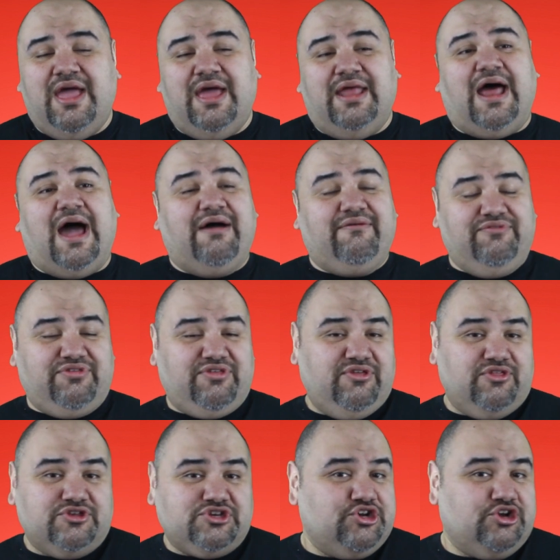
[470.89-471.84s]
And
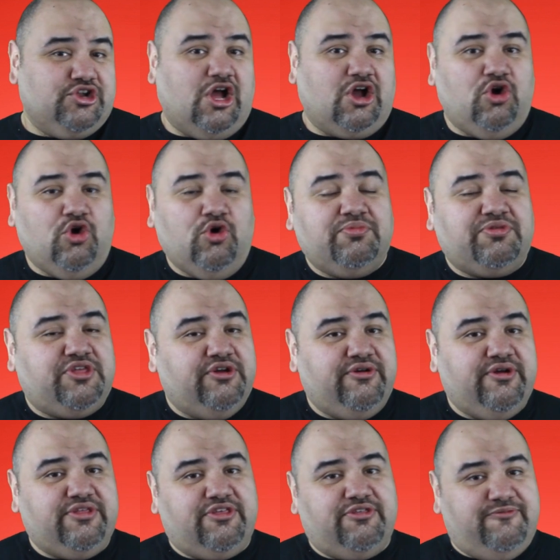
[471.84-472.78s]
obviously the Sherlock Holmes
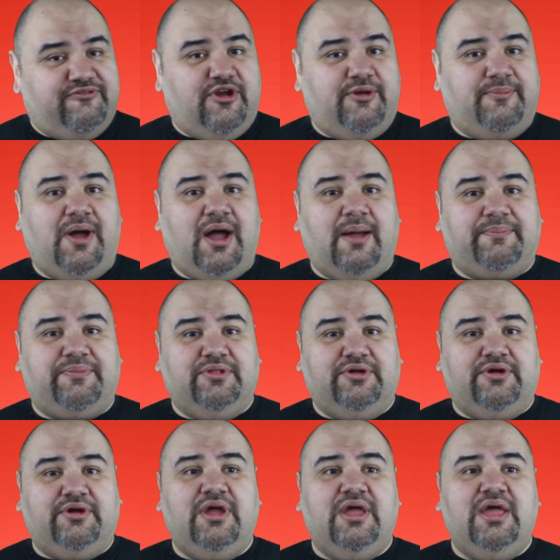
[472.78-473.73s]
series is very
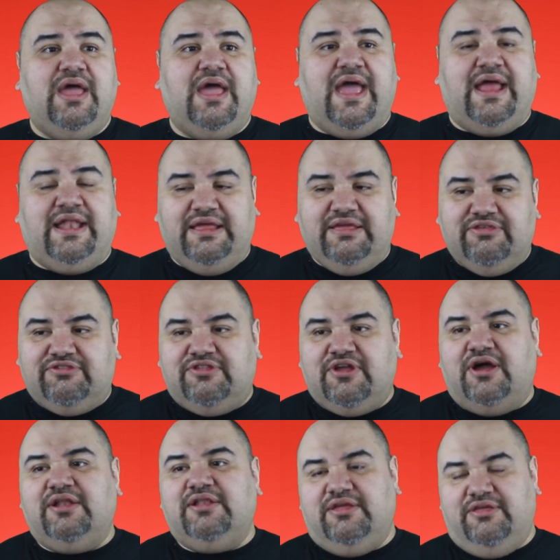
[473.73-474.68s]
popular, and he's
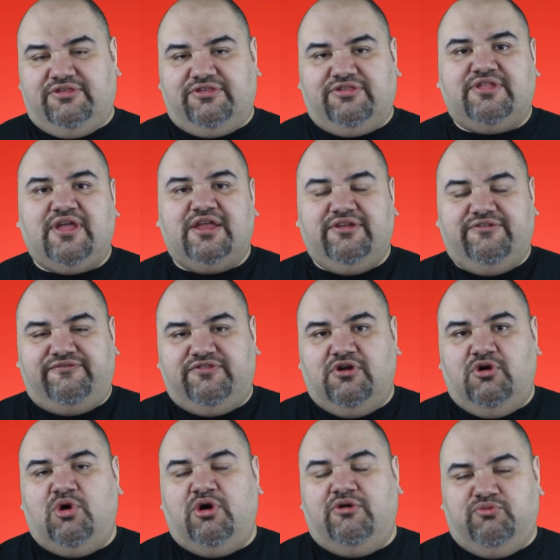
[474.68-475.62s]
done his steady
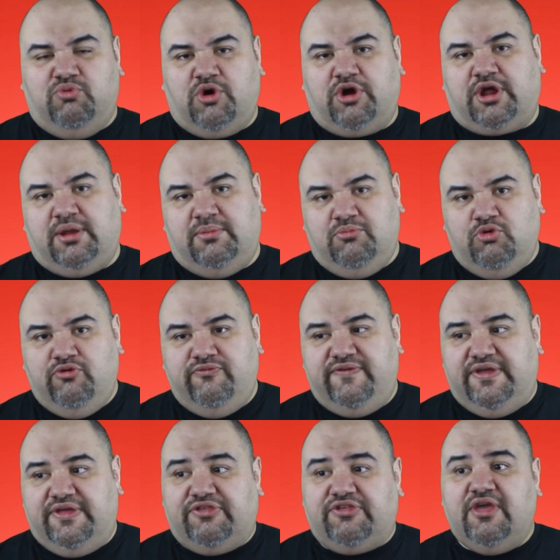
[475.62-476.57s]
flow of work in
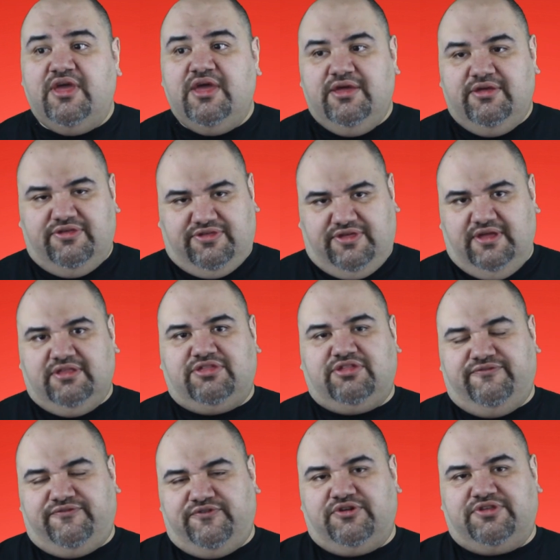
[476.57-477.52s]
movies
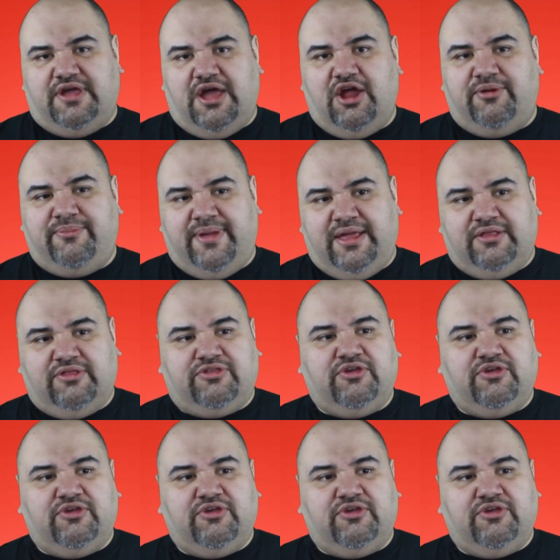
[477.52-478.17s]
since the first Iron Man.